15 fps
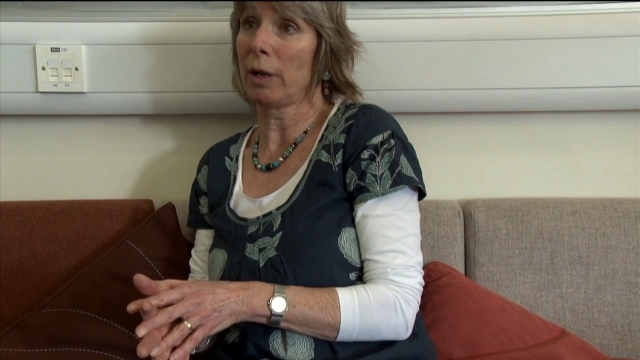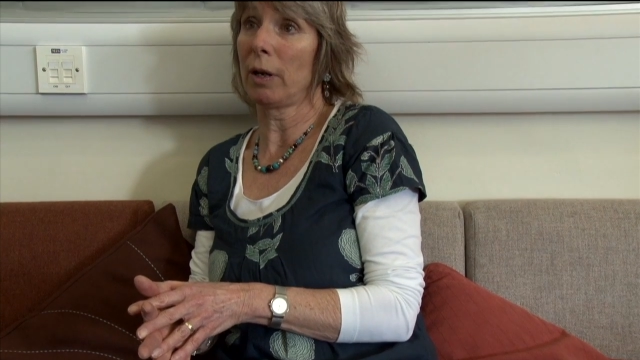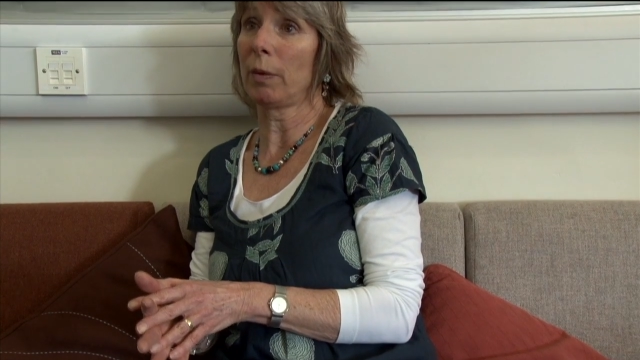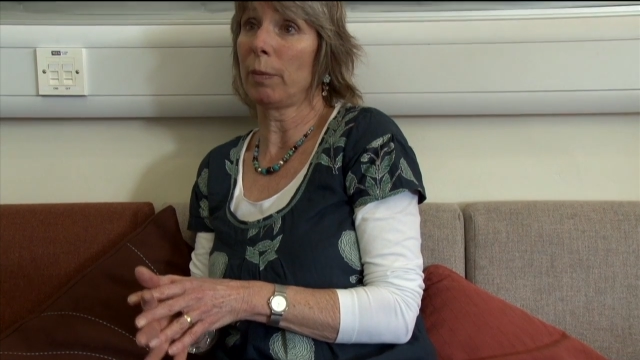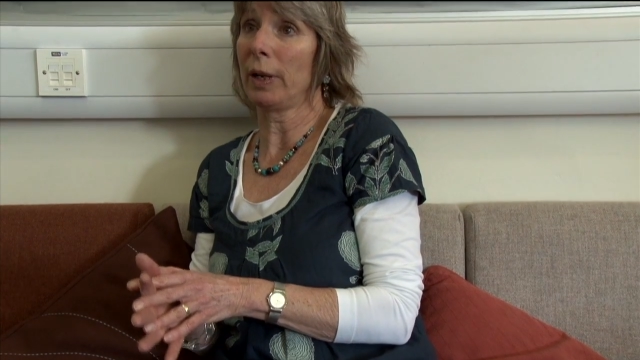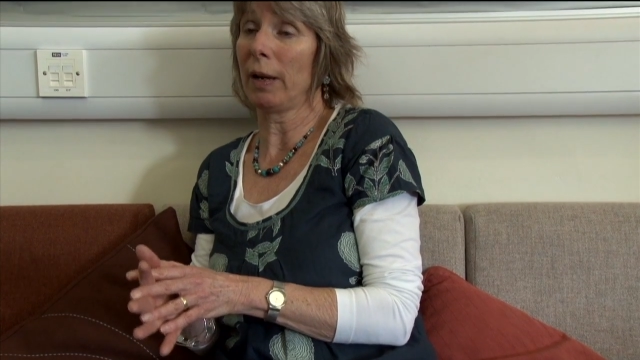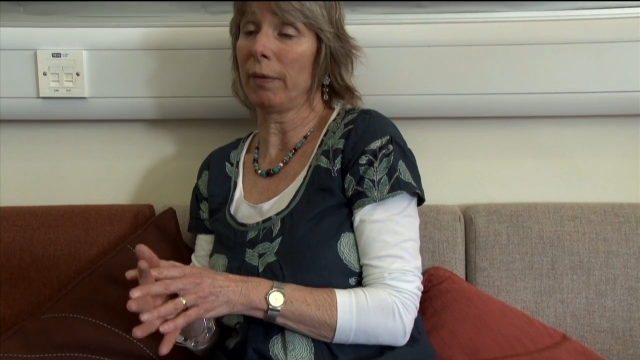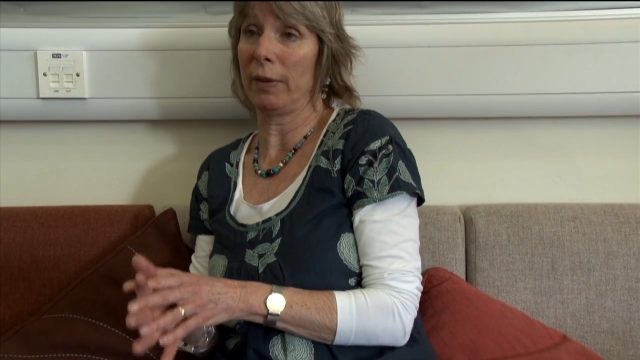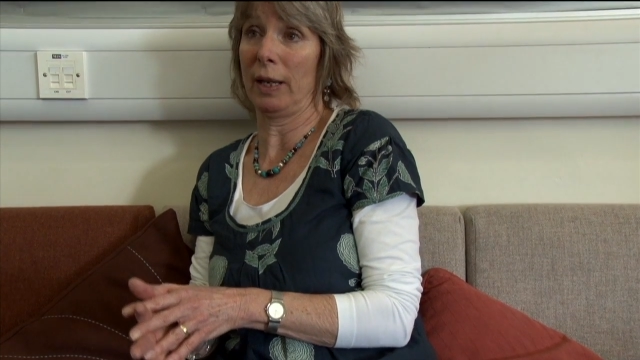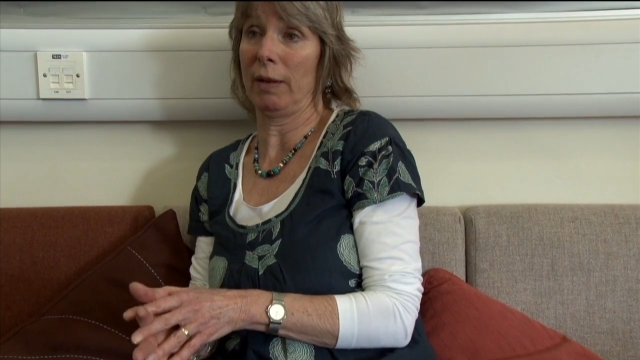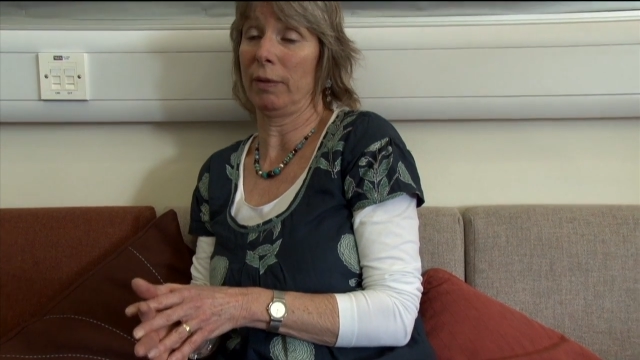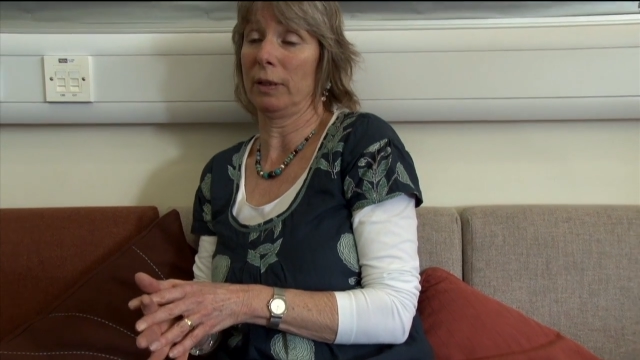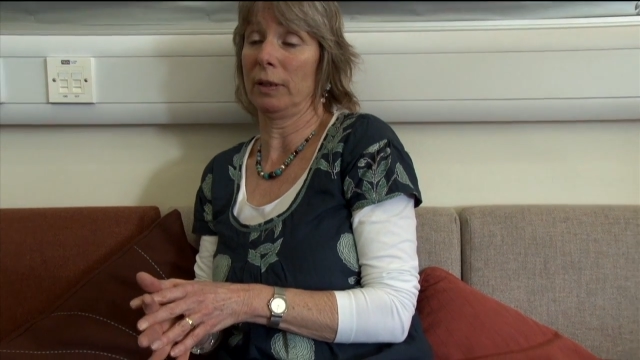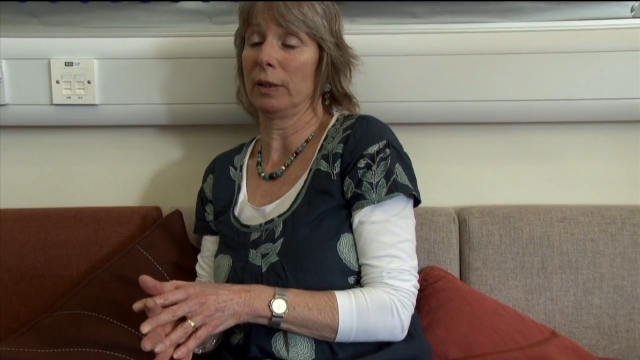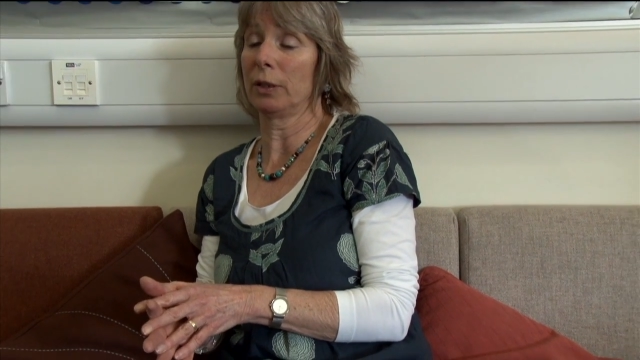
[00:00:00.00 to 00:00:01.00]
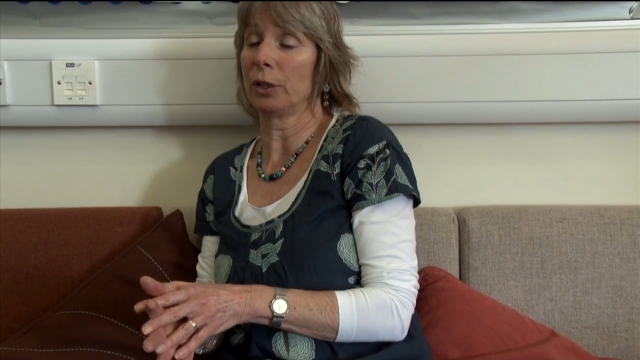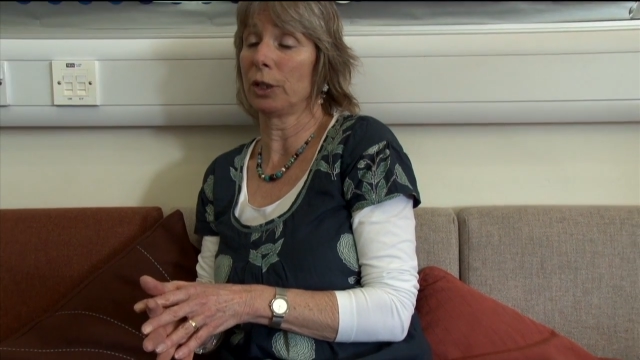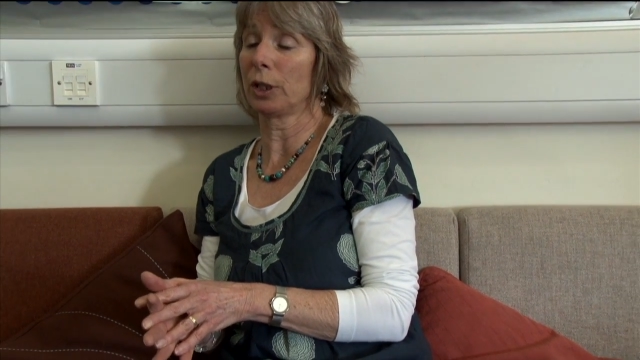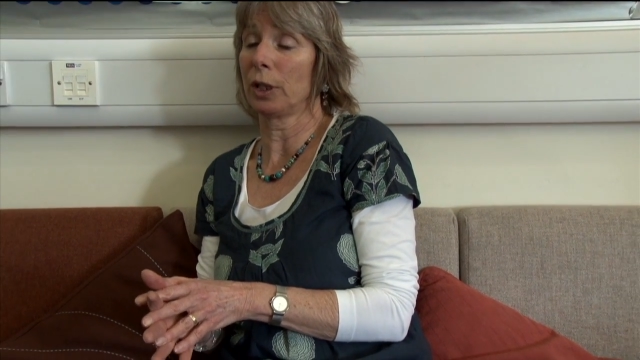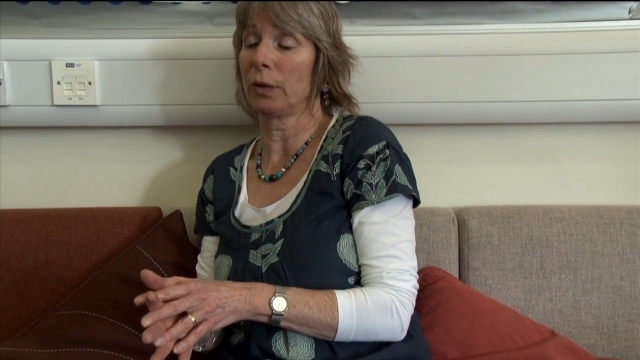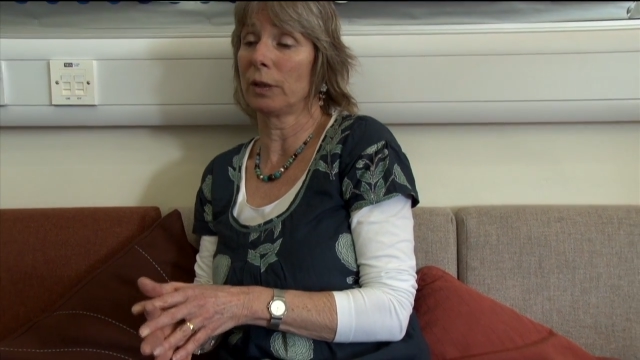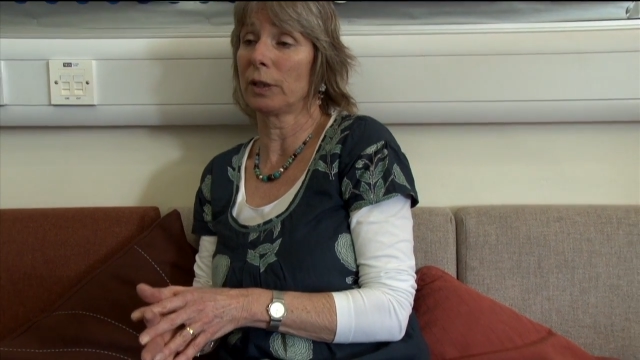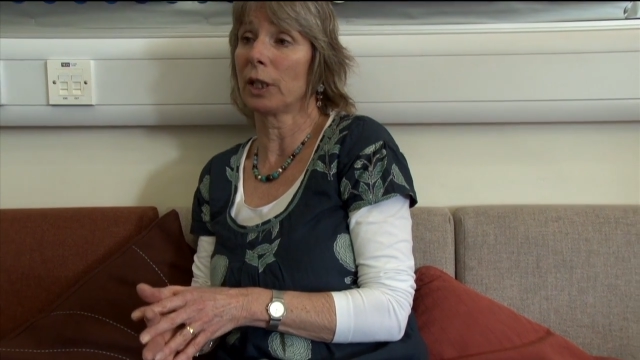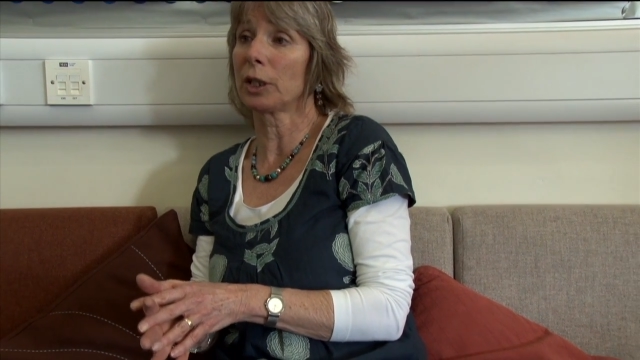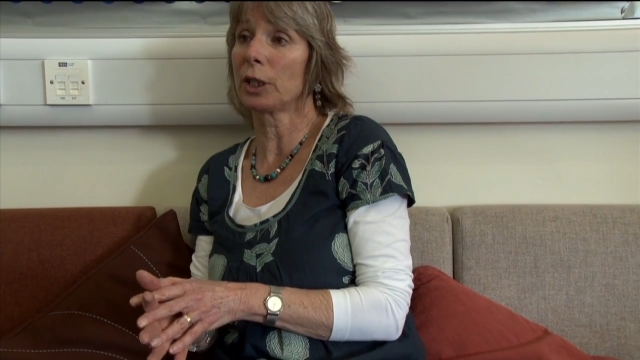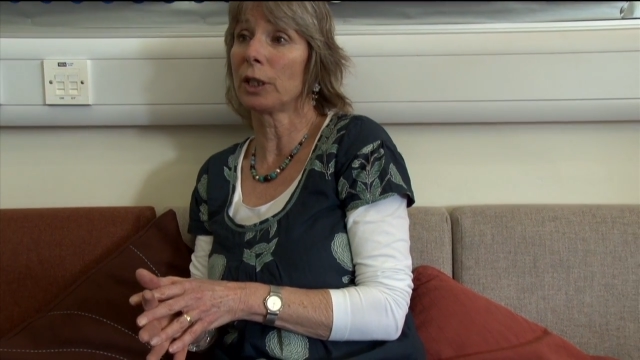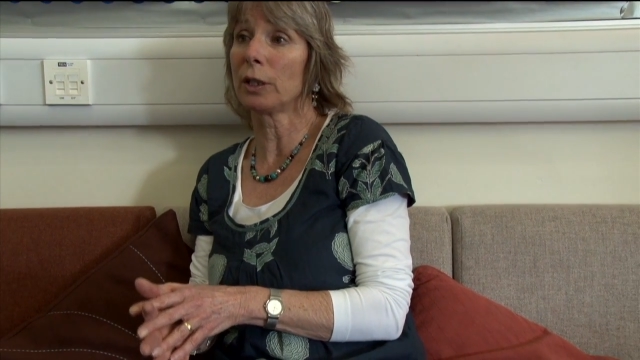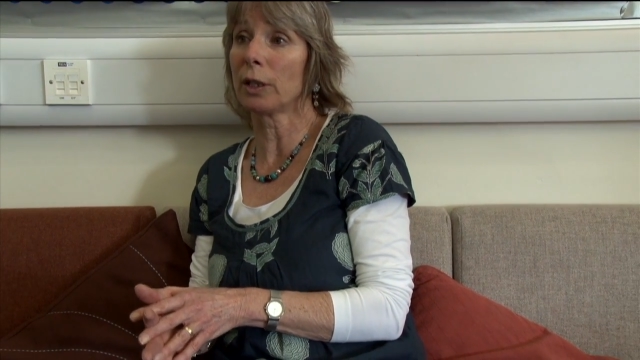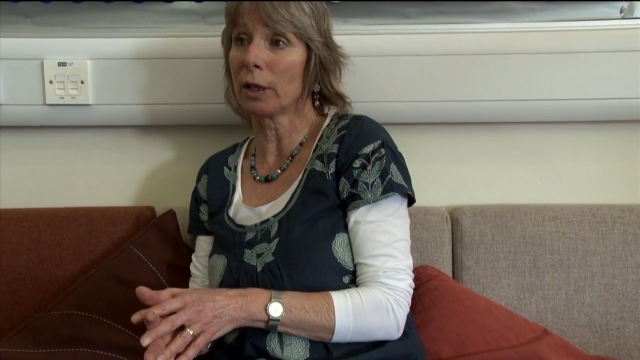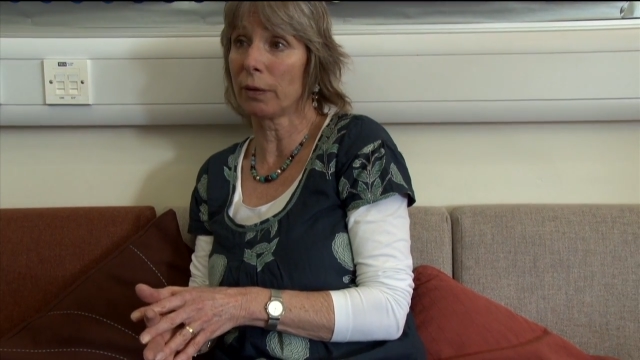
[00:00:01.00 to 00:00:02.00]
and we have the evidence to show that
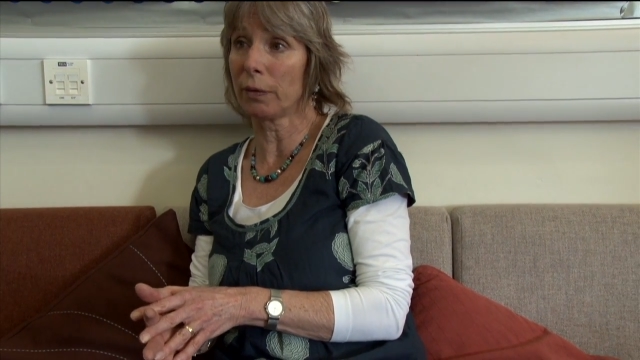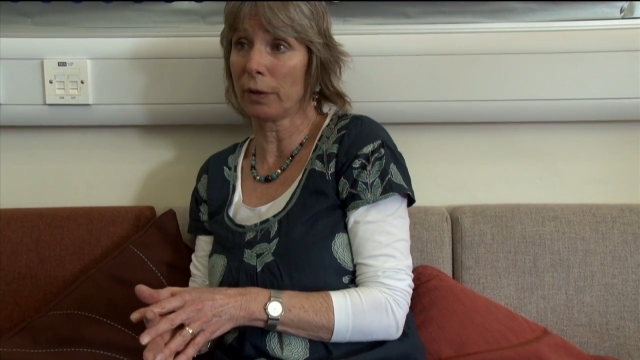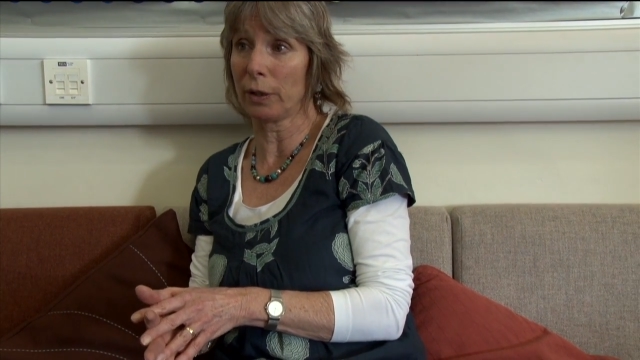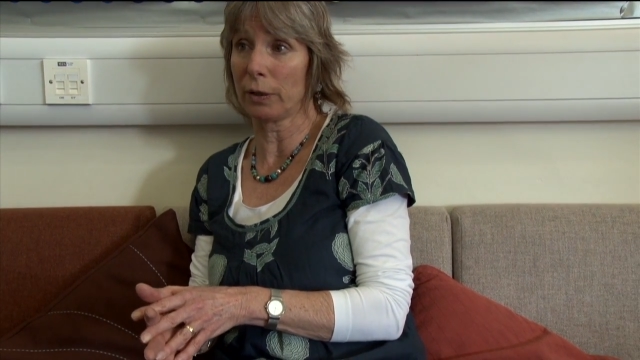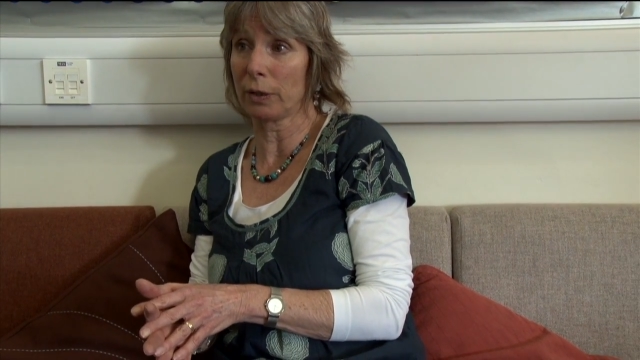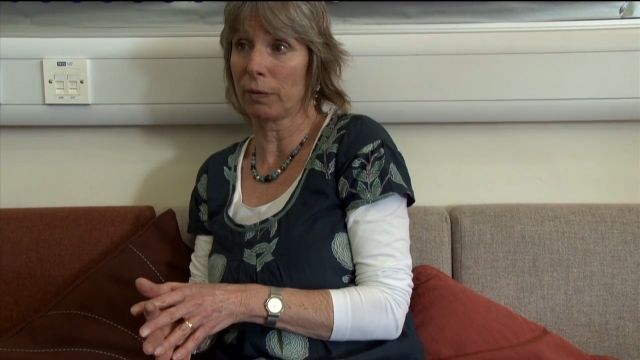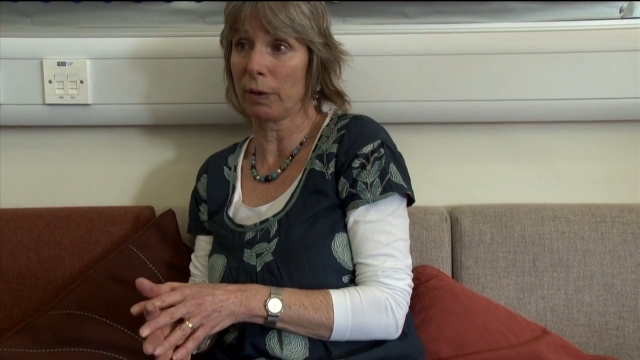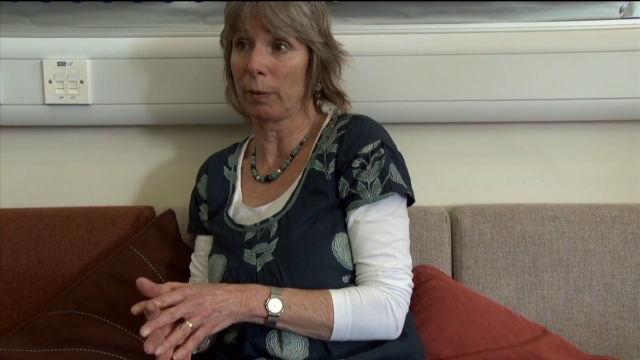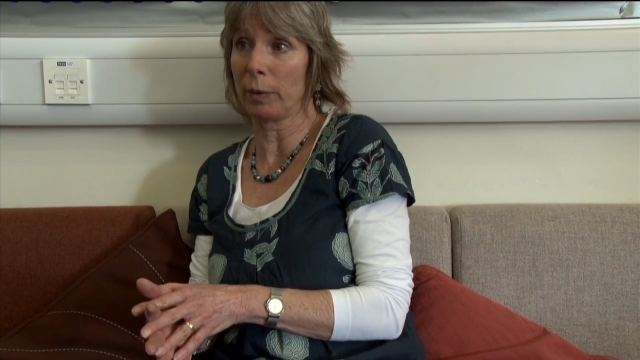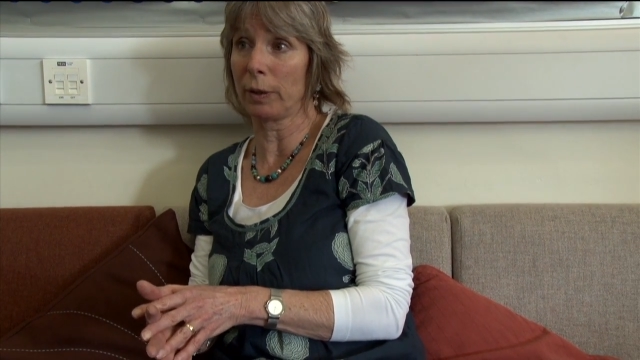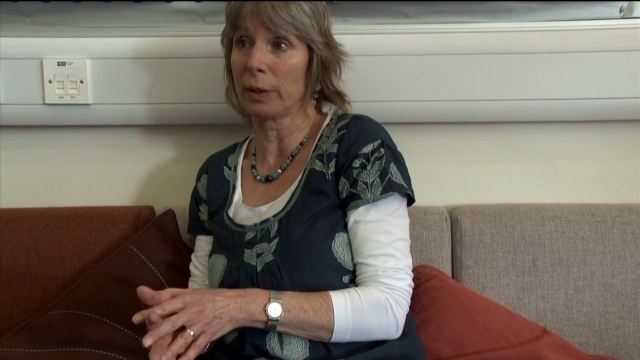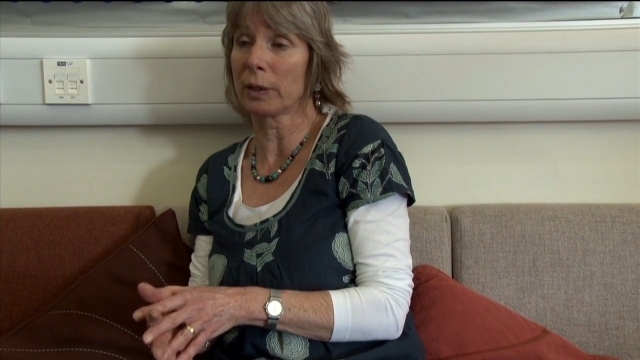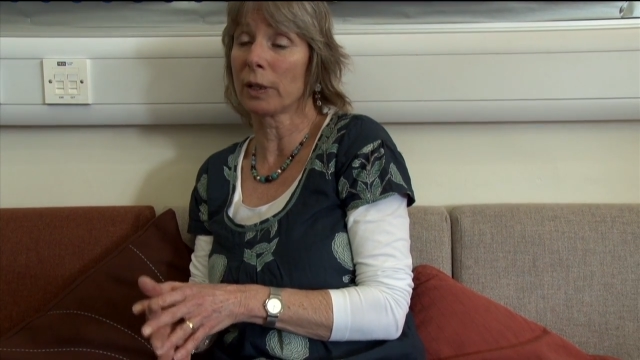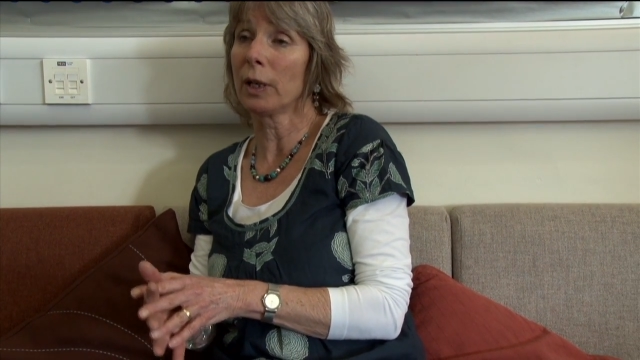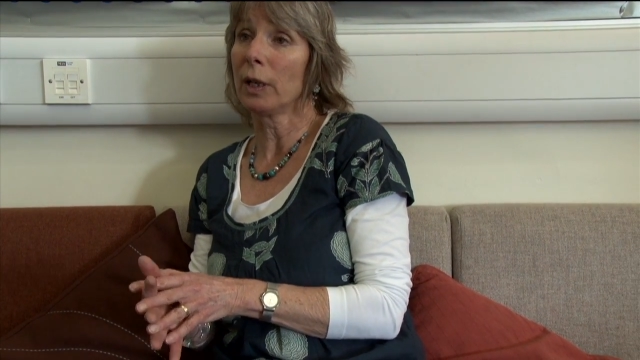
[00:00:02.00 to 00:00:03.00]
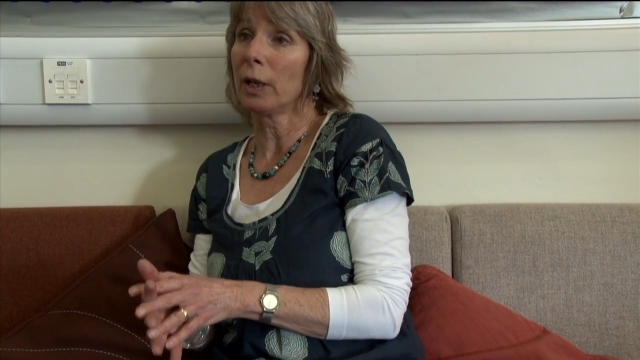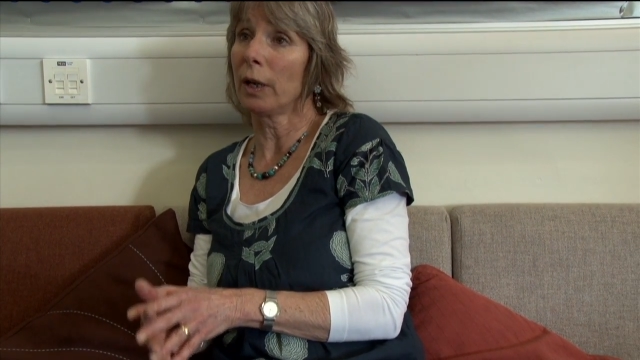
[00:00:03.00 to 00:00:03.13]
actually none of those families